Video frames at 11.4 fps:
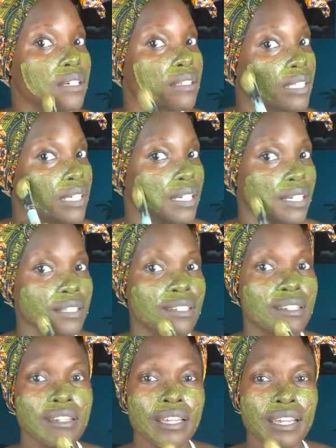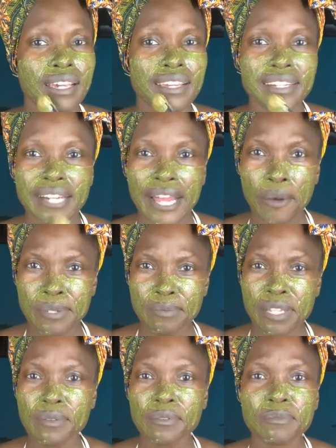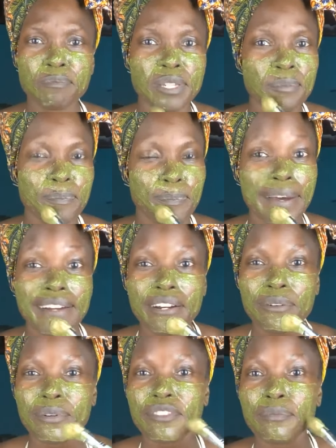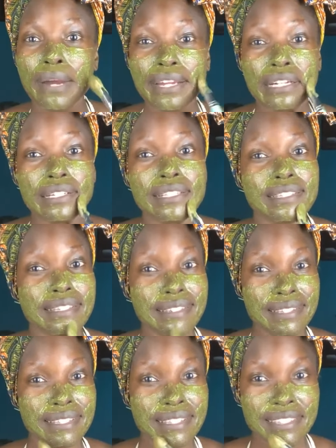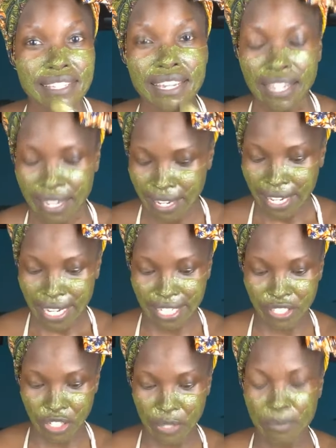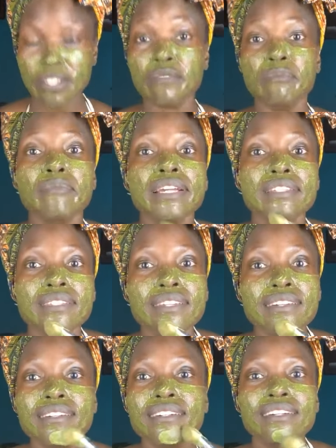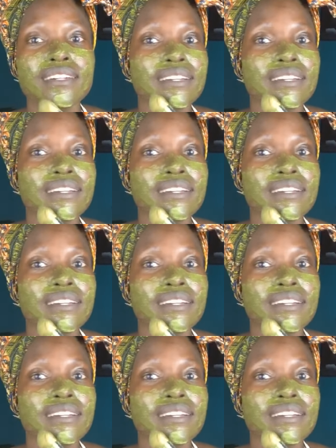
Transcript: clean, and it helps me be better with my consistency in terms of mixing.